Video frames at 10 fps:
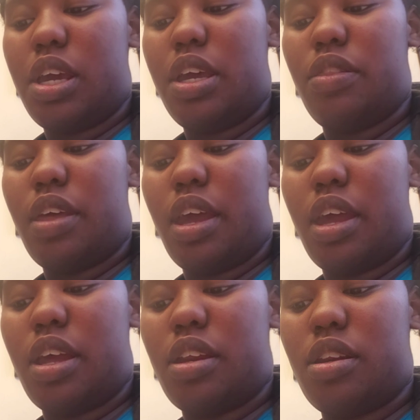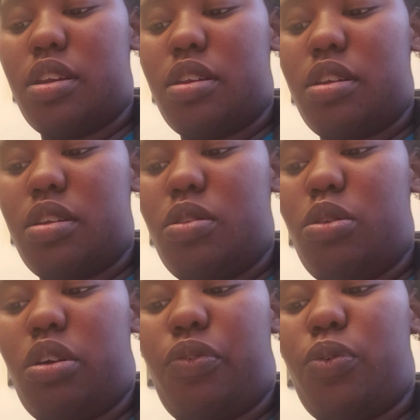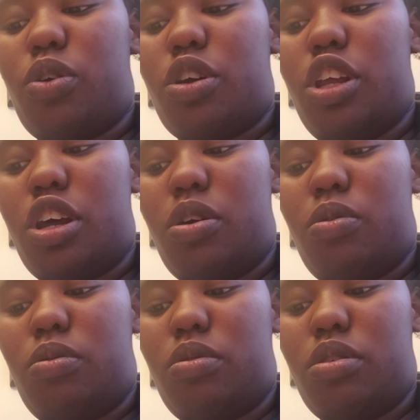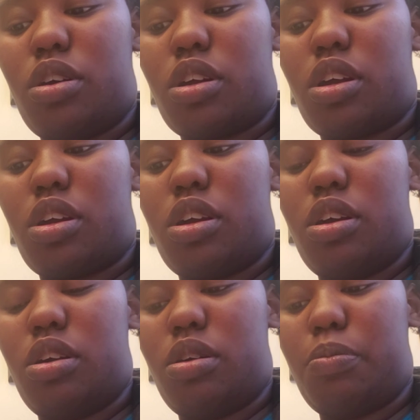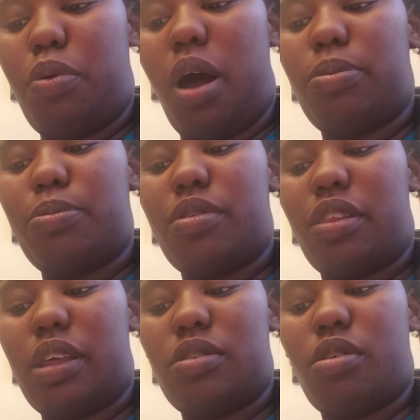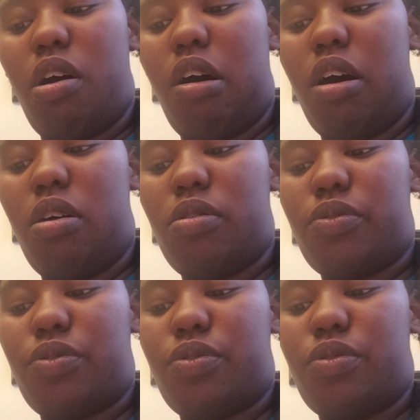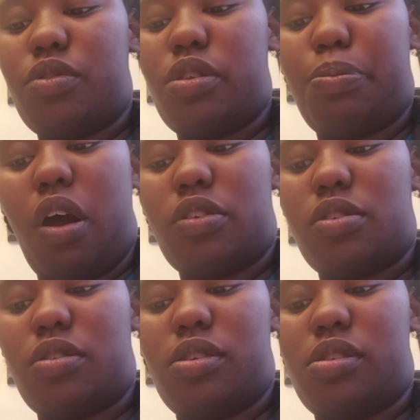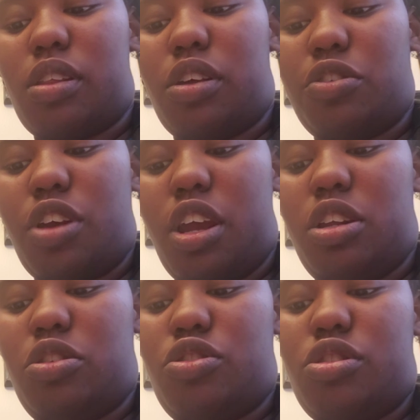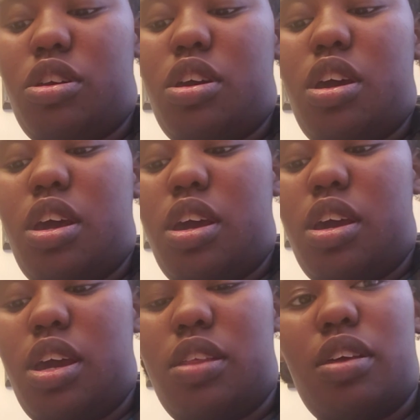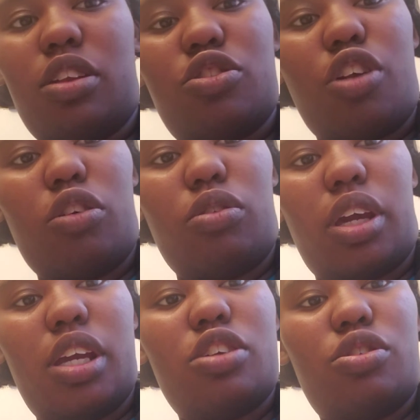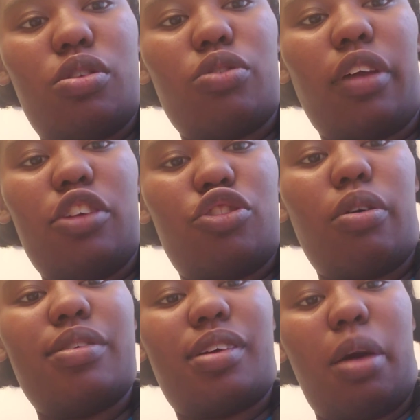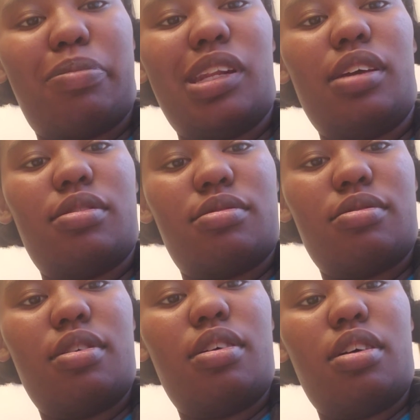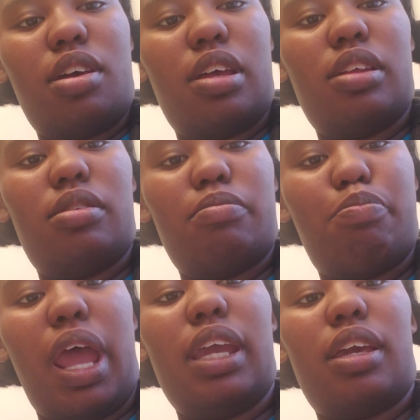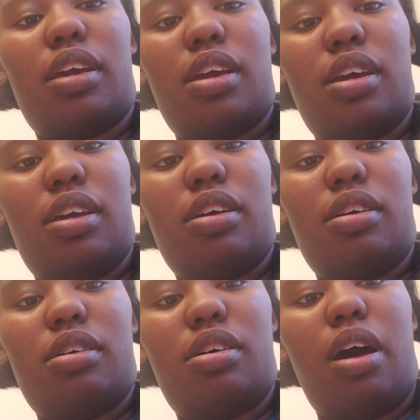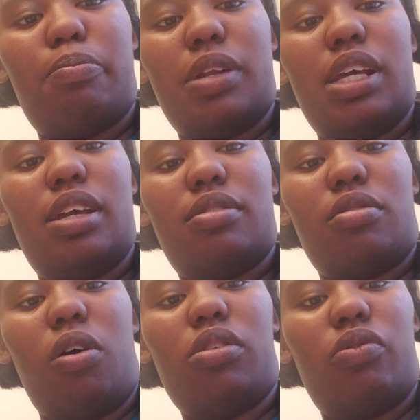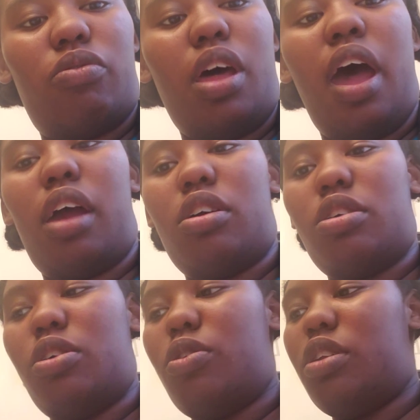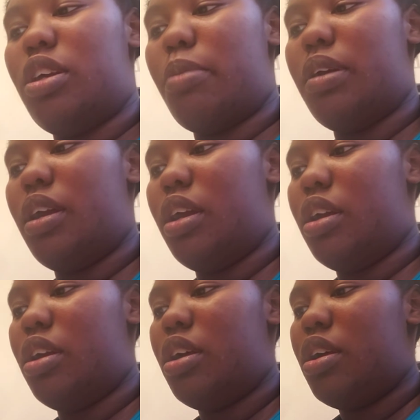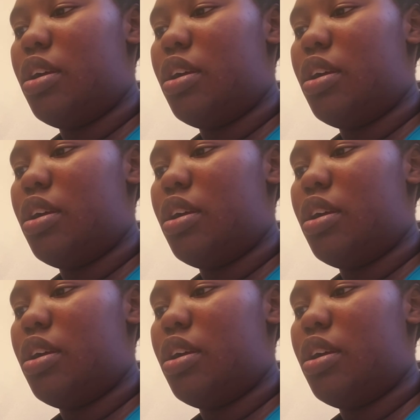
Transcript: and then look for you know problems that they solve the processes that they change and then start looking into those insurance companies and banking companies and all of that good yummy